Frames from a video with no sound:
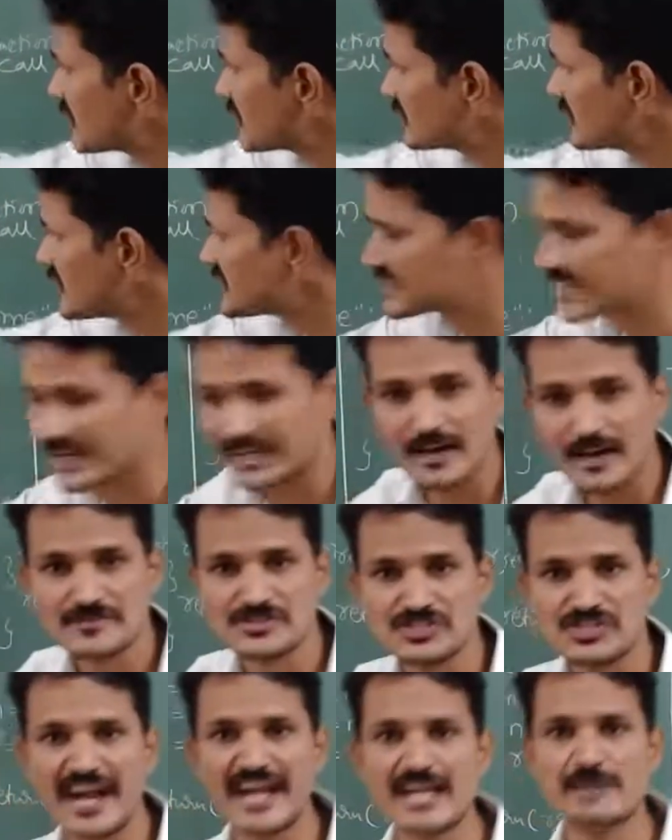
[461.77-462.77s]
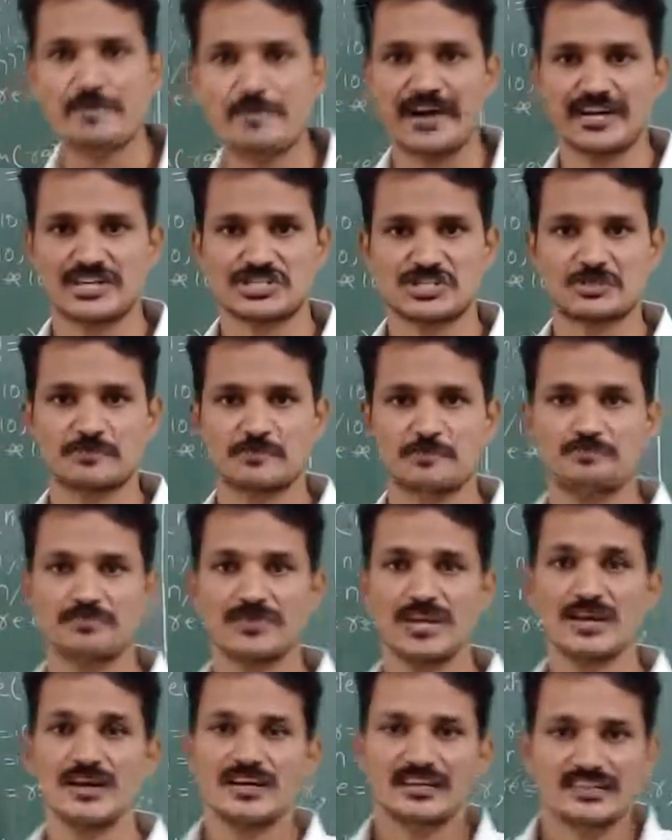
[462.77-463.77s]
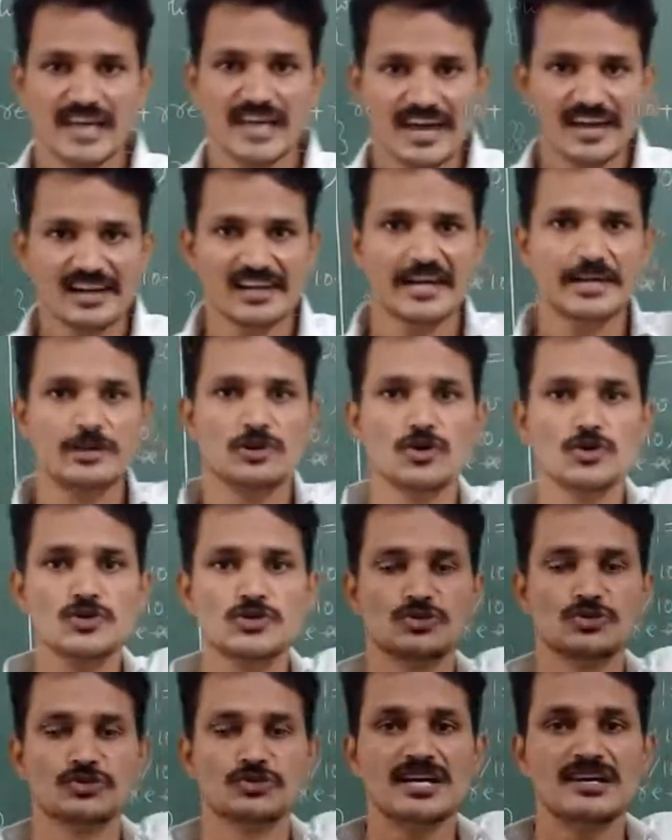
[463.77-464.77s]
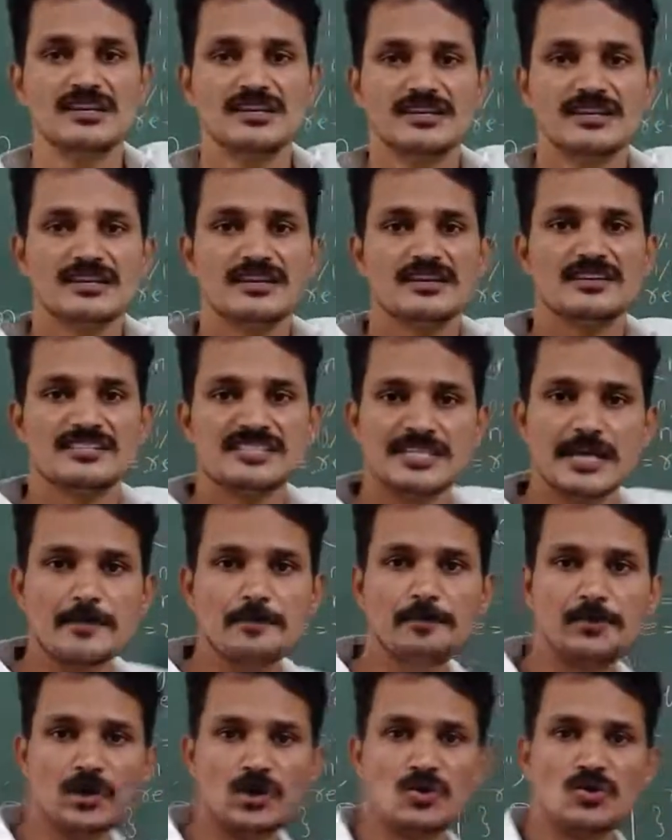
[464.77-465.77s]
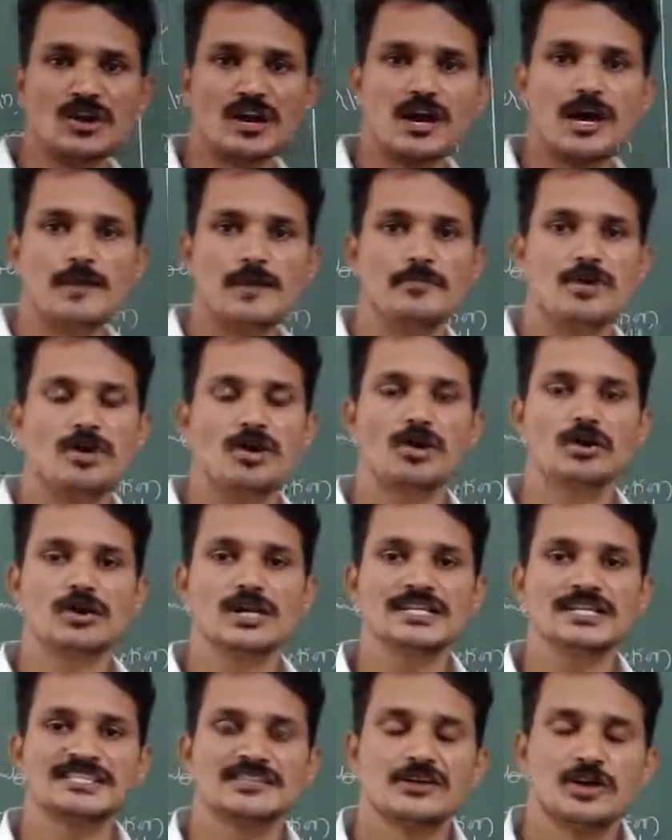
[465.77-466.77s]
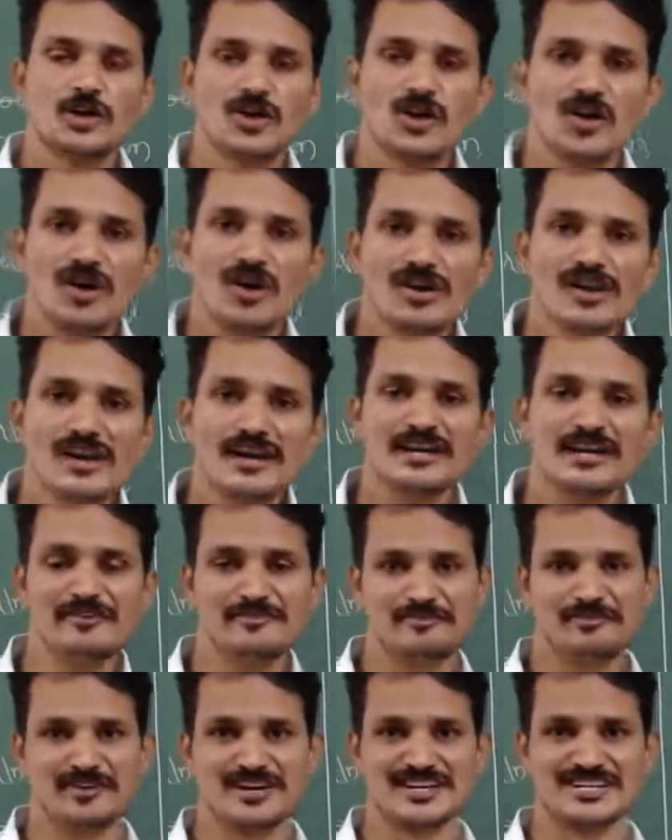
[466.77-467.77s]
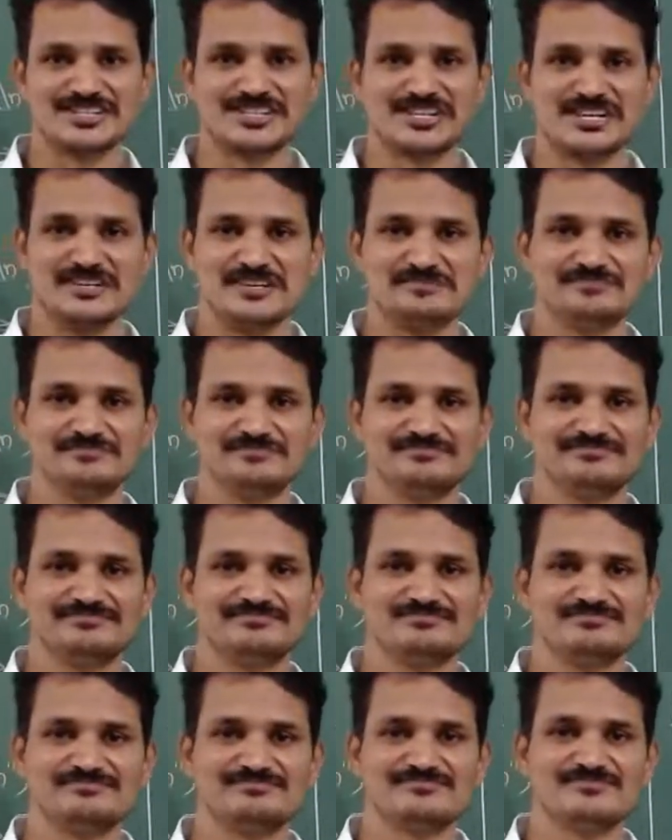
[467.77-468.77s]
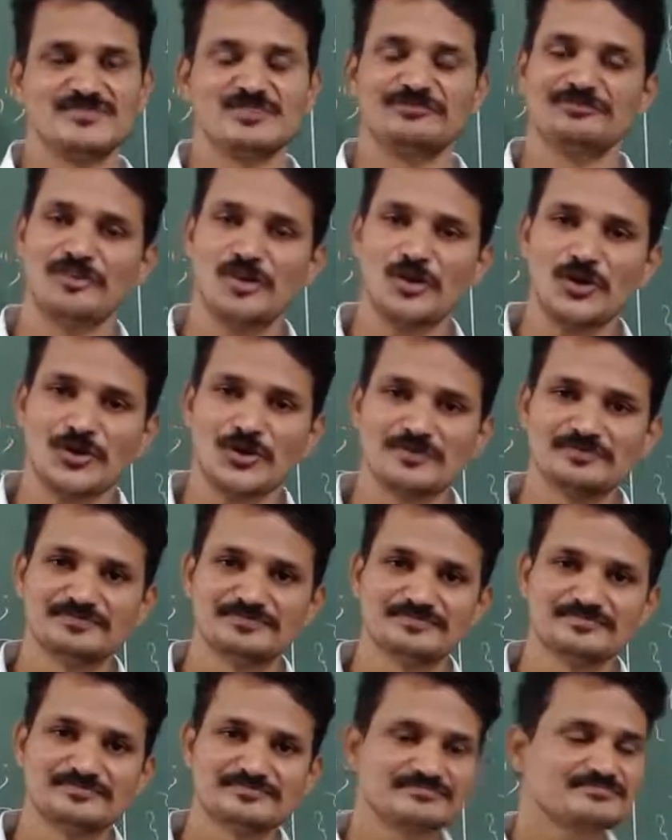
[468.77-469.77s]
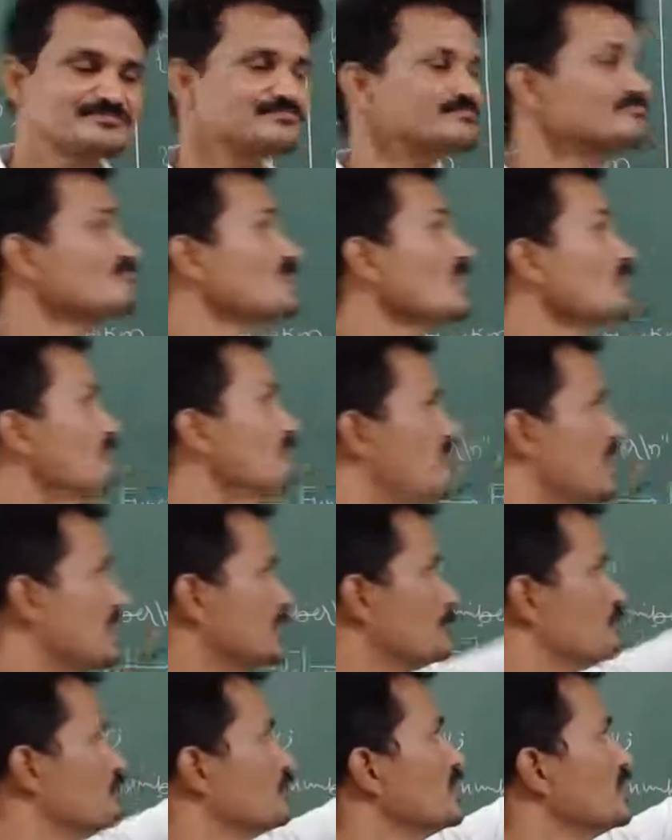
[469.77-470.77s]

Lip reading: and this set of statements, directly it goes to the subprogram or else called function. Followed? Well,